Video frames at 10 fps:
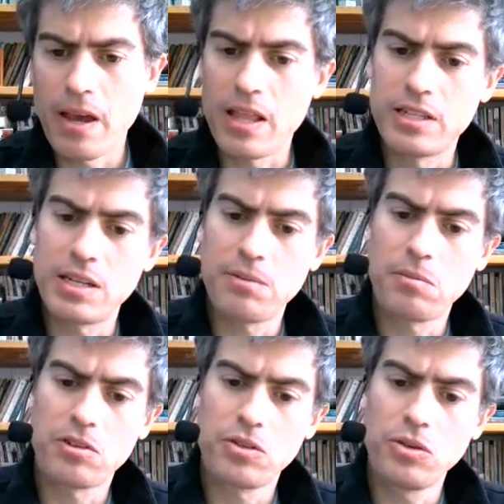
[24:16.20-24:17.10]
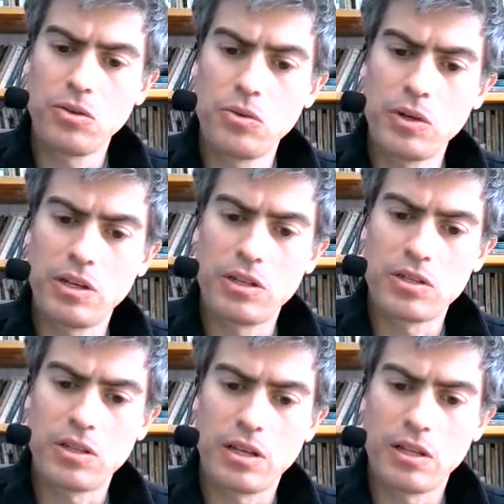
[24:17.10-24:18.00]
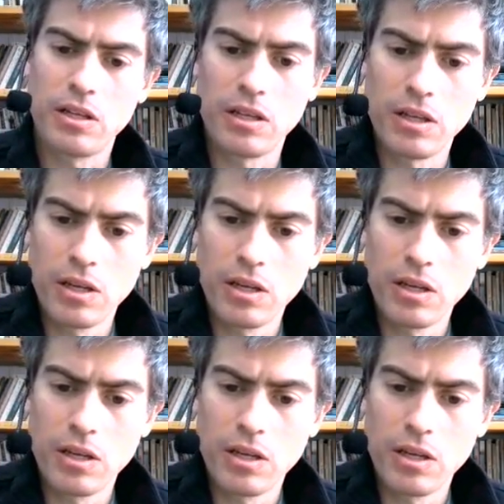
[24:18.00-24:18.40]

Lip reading: And then step number two is that the